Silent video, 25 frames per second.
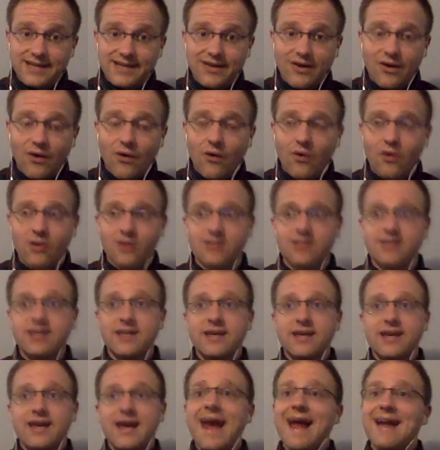cold.
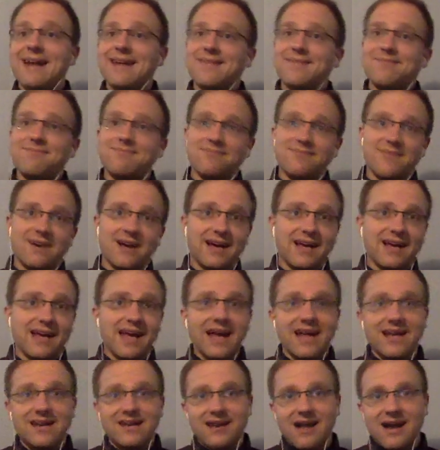And
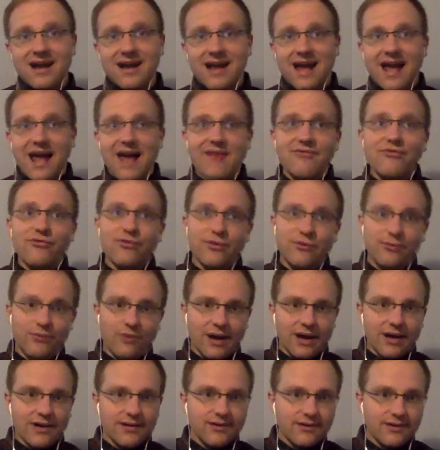again, not
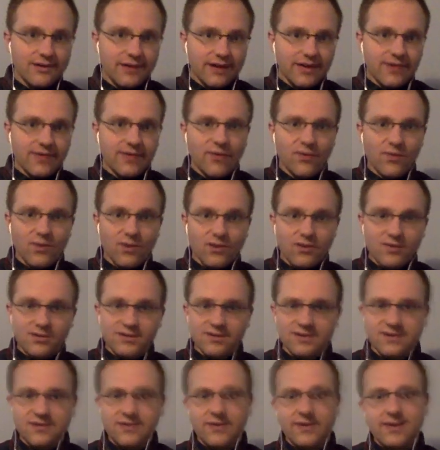everywhere in the world
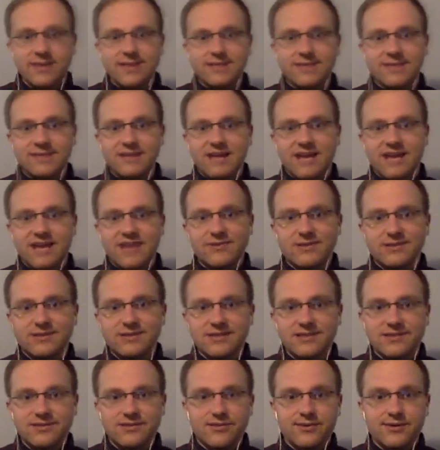is going to be able
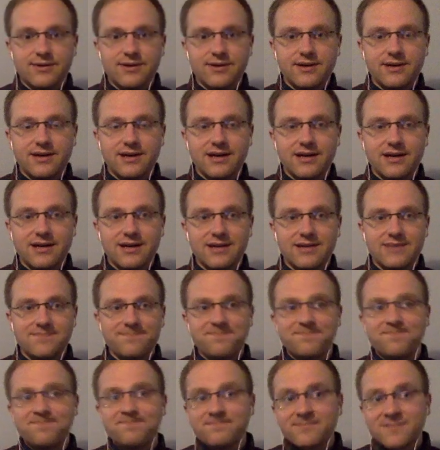to
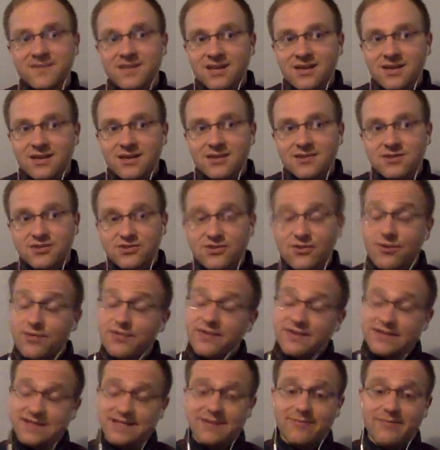store
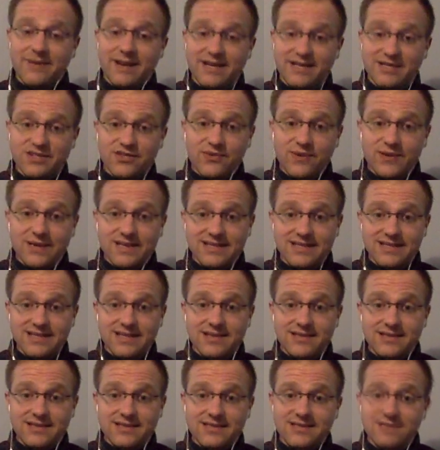things at minus 20
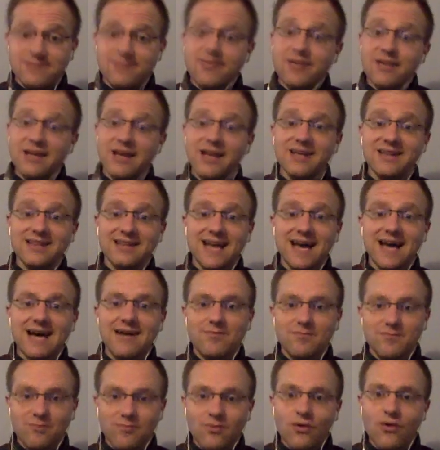Celsius, but a lot
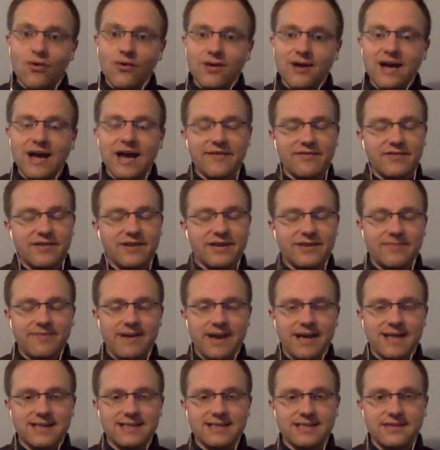more have the
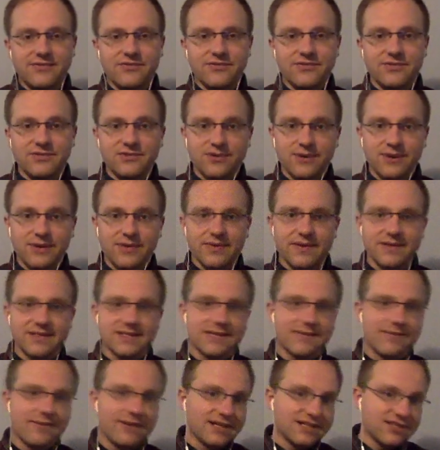capacity for storing things
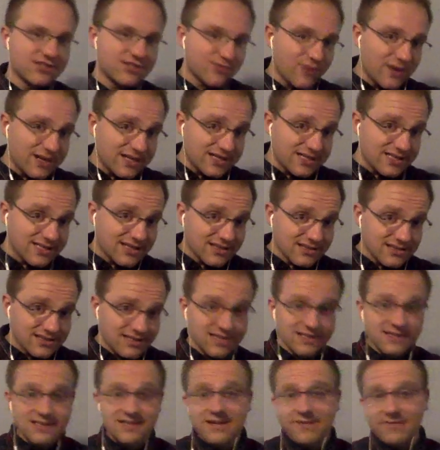at minus 20
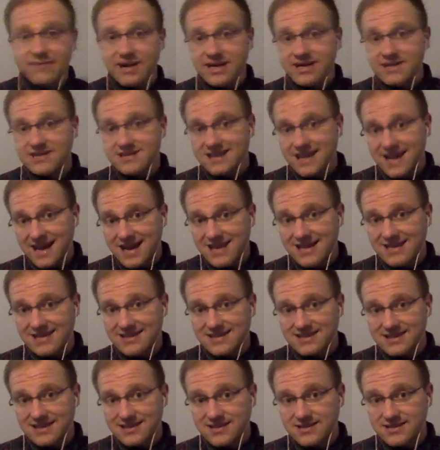Celsius and then minus 80
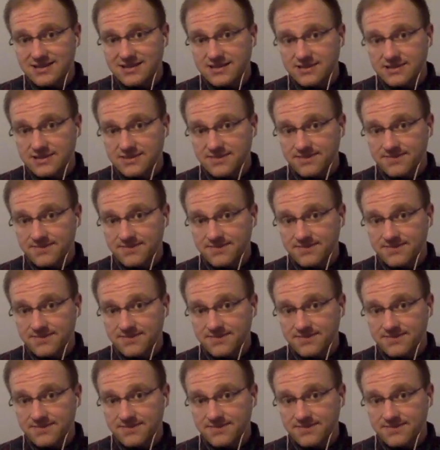Celsius.